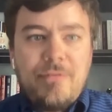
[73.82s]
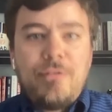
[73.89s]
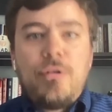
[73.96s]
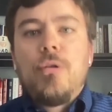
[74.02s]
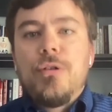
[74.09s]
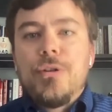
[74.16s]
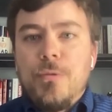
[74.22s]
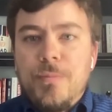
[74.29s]

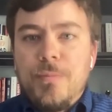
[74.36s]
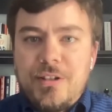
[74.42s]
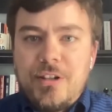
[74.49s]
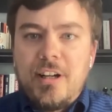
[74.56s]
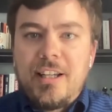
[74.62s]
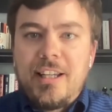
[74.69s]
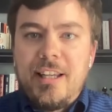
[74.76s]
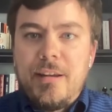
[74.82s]
course, we'll be
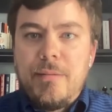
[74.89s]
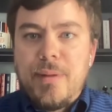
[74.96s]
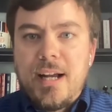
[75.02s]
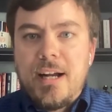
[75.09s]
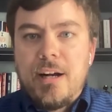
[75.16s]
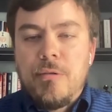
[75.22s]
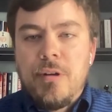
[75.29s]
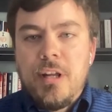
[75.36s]
talking
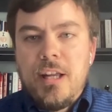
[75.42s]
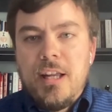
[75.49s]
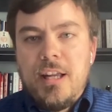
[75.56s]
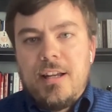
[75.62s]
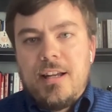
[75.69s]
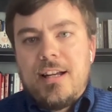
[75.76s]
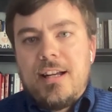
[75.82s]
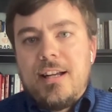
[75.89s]
about
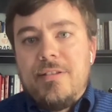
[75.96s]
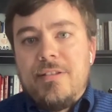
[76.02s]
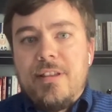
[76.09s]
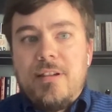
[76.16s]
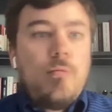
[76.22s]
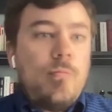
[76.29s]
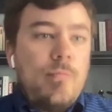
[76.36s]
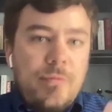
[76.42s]

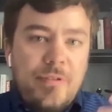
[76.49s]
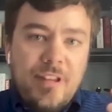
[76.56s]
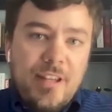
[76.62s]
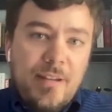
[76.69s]
the